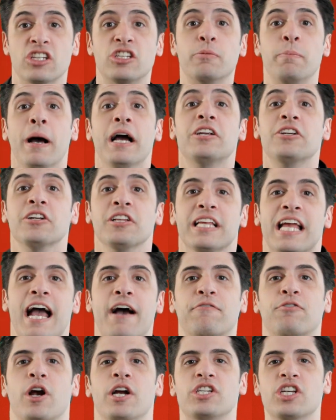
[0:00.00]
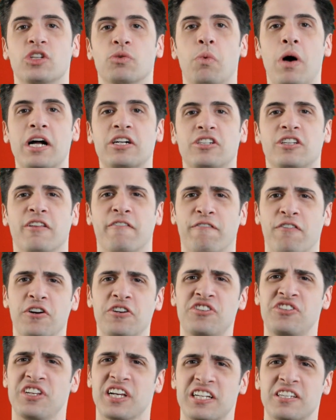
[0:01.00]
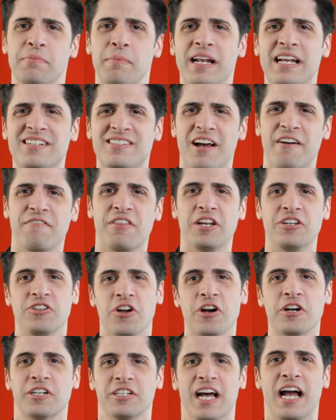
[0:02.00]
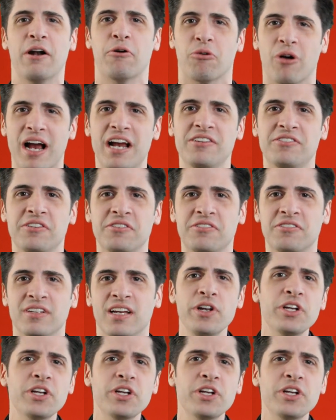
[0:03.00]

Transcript: especially after I just watched the first 6 minutes of The Dark Knight Rises.